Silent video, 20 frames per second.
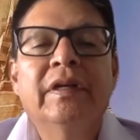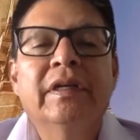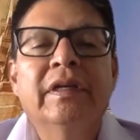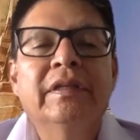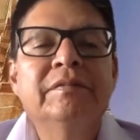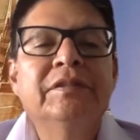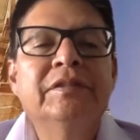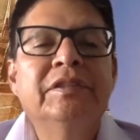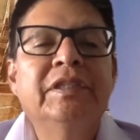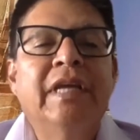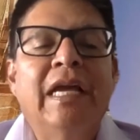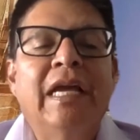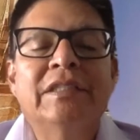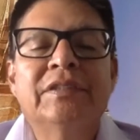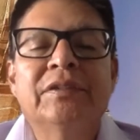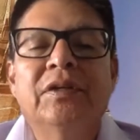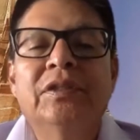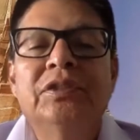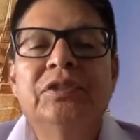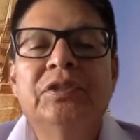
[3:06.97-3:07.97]
she has
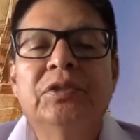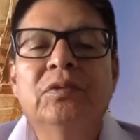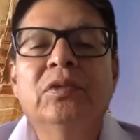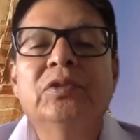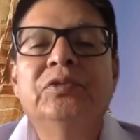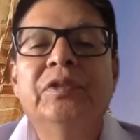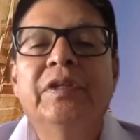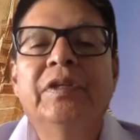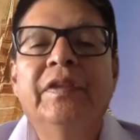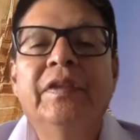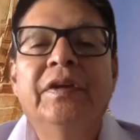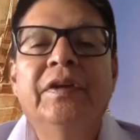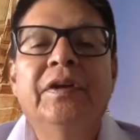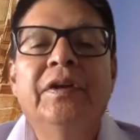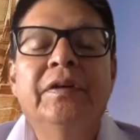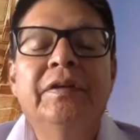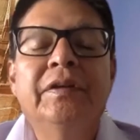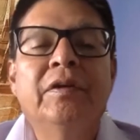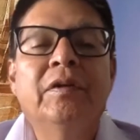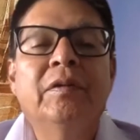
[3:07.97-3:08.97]
her children
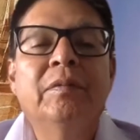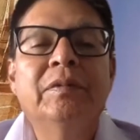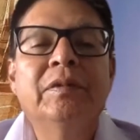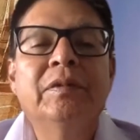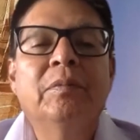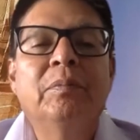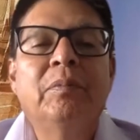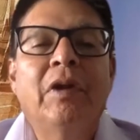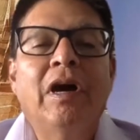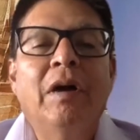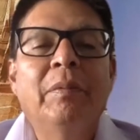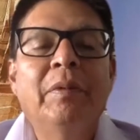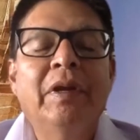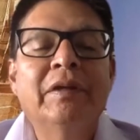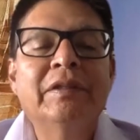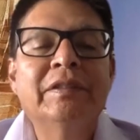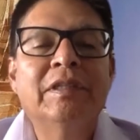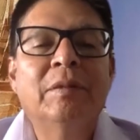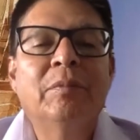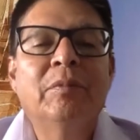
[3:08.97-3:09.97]
there. They're probably
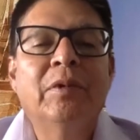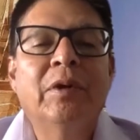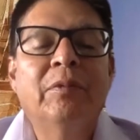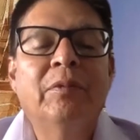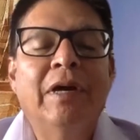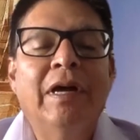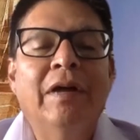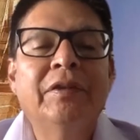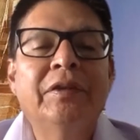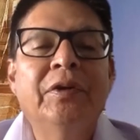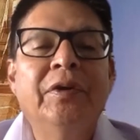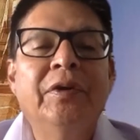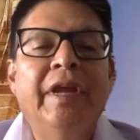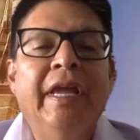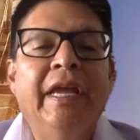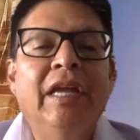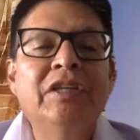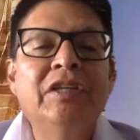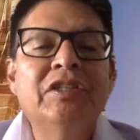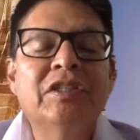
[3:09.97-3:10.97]
somewhere around your
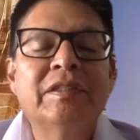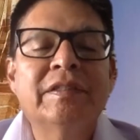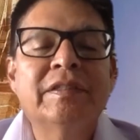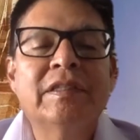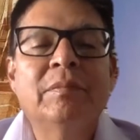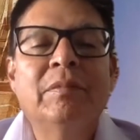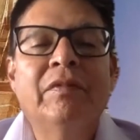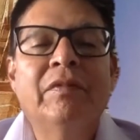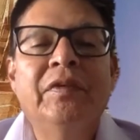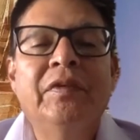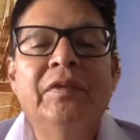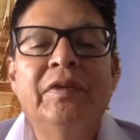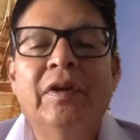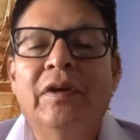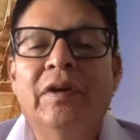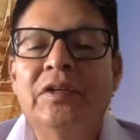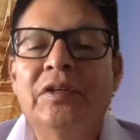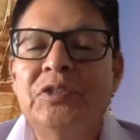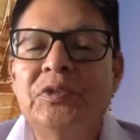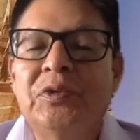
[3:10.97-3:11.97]
age. Some of you that
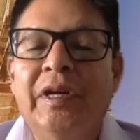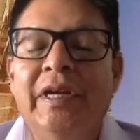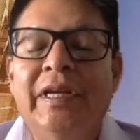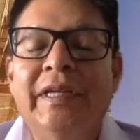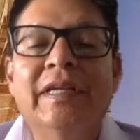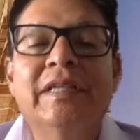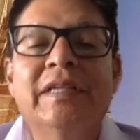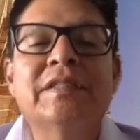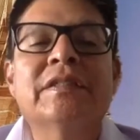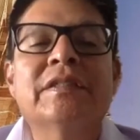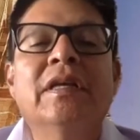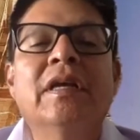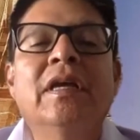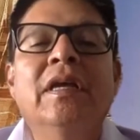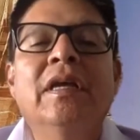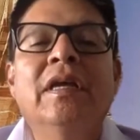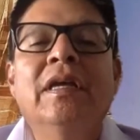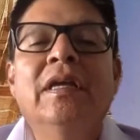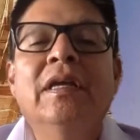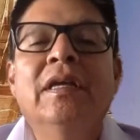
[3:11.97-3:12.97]
are joining us.
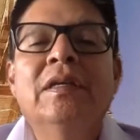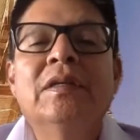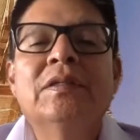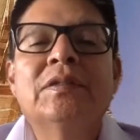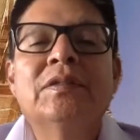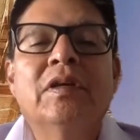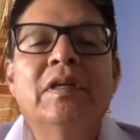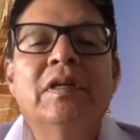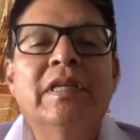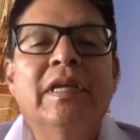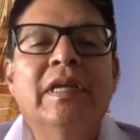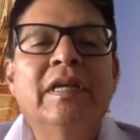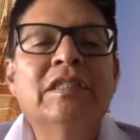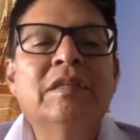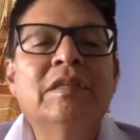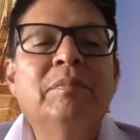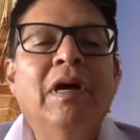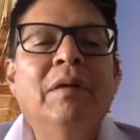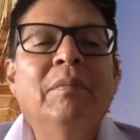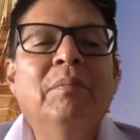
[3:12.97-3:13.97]
So it's
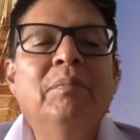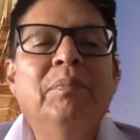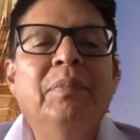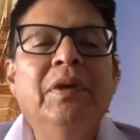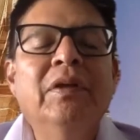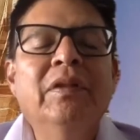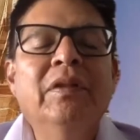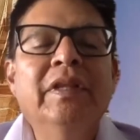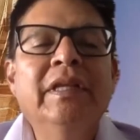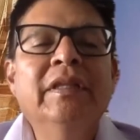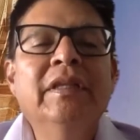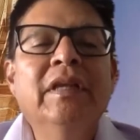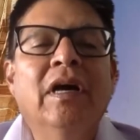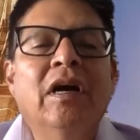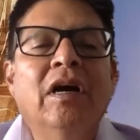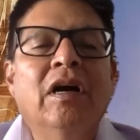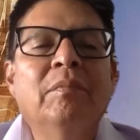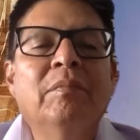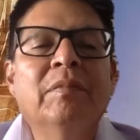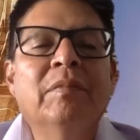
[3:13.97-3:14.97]
about building
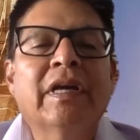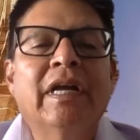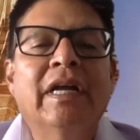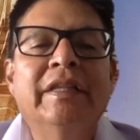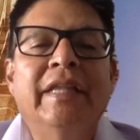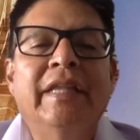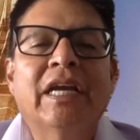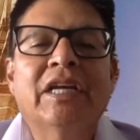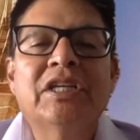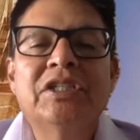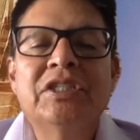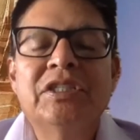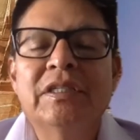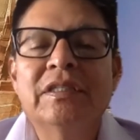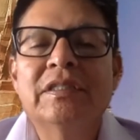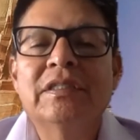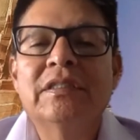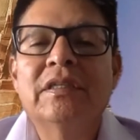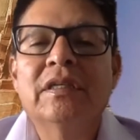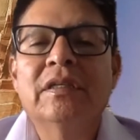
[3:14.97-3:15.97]

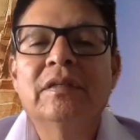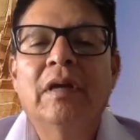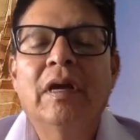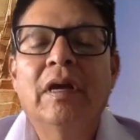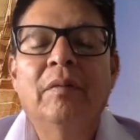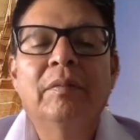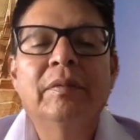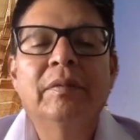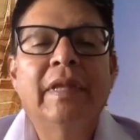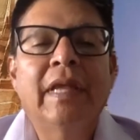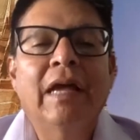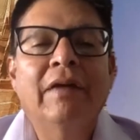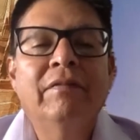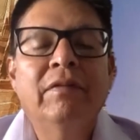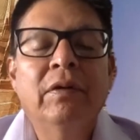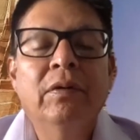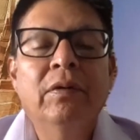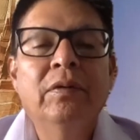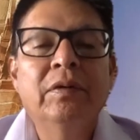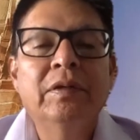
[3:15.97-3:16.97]
connections.
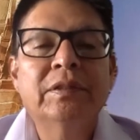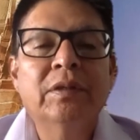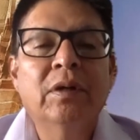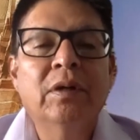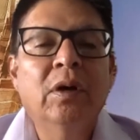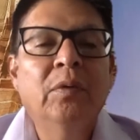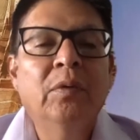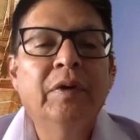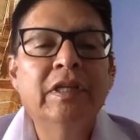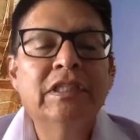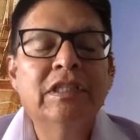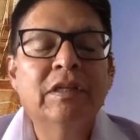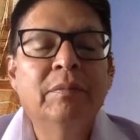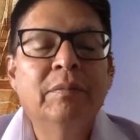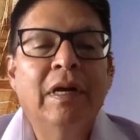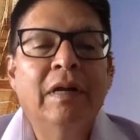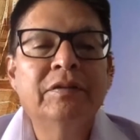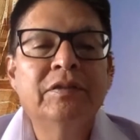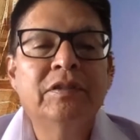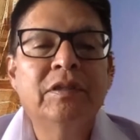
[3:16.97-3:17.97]
Navajo is always
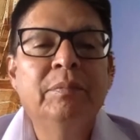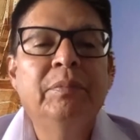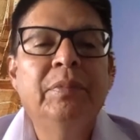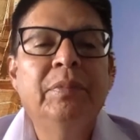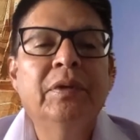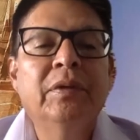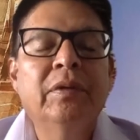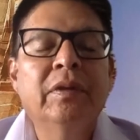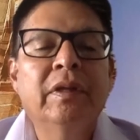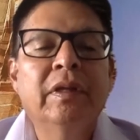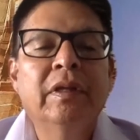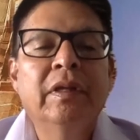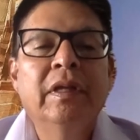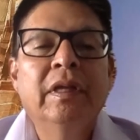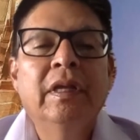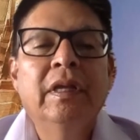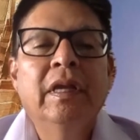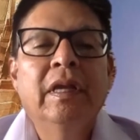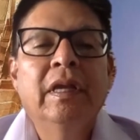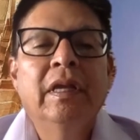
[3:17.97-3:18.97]
about to build
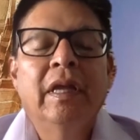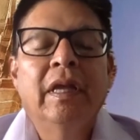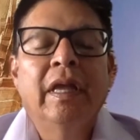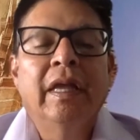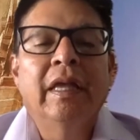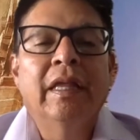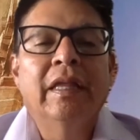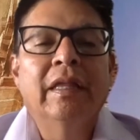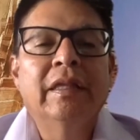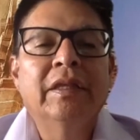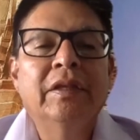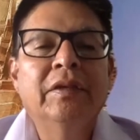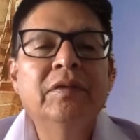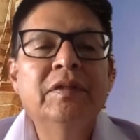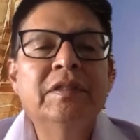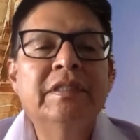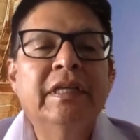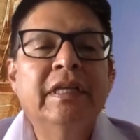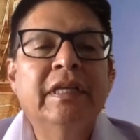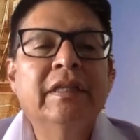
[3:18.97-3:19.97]
and
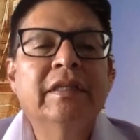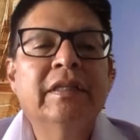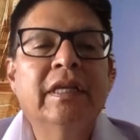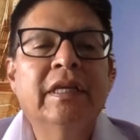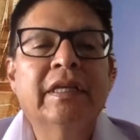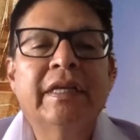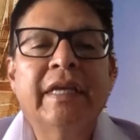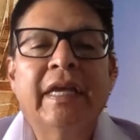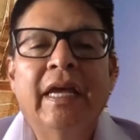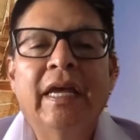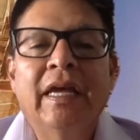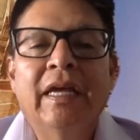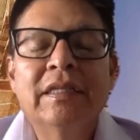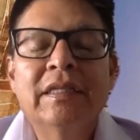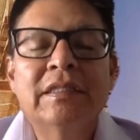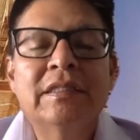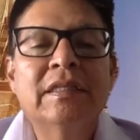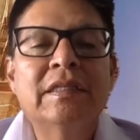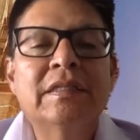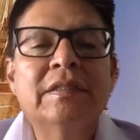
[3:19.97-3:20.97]
using the KEH
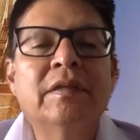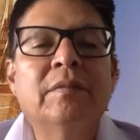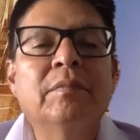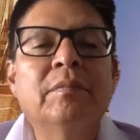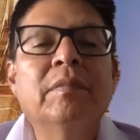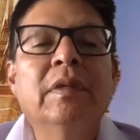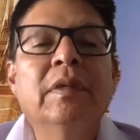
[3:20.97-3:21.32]
system.